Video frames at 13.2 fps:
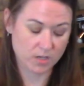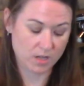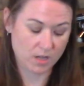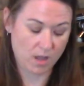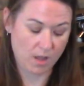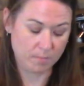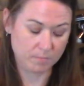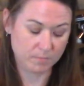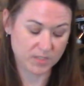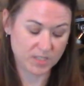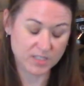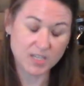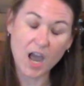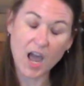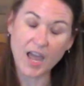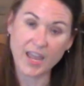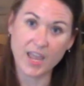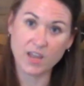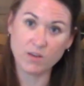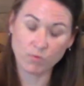um, to
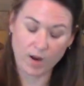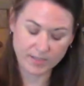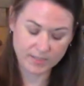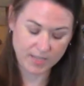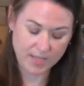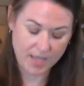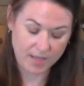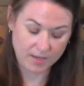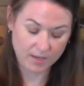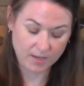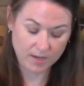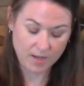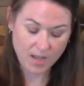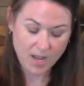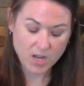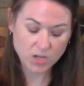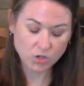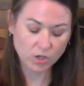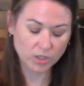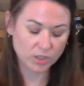die and rise again. And
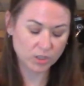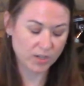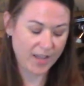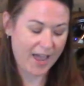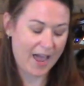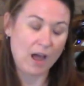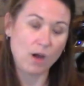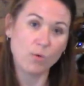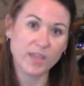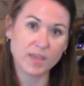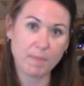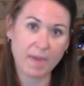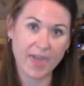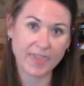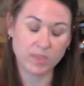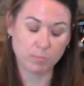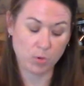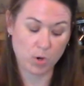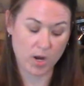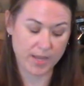you're going to learn how he paid the
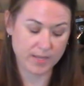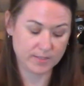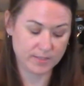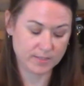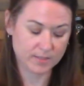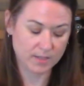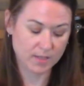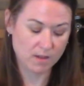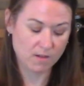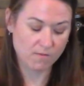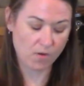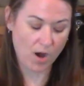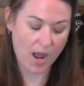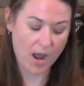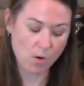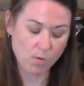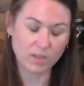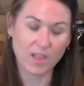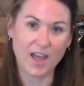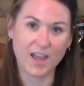price for
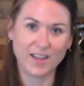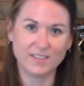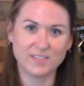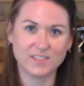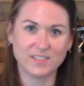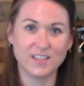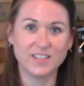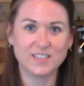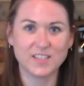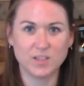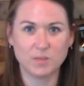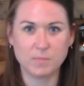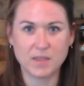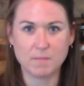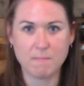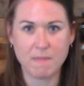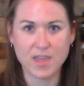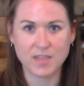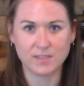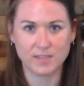our lives, it's gonna be
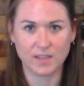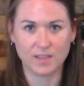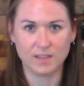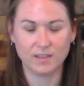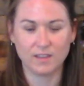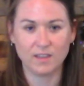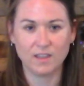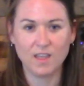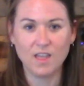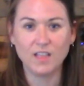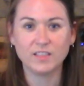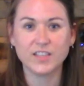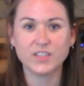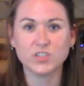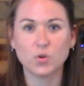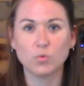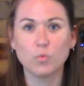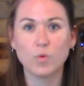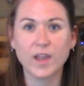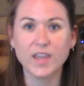amazing. Let's go
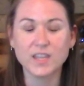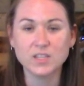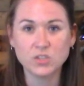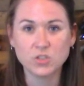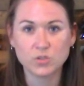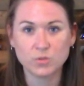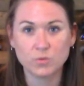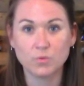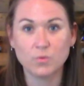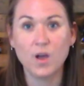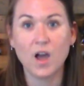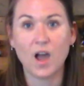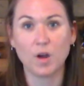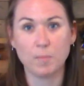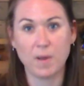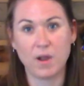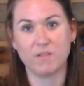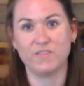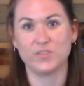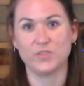right into our
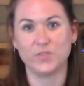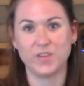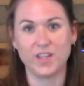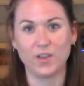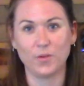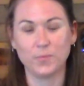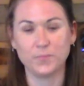Powerverse video.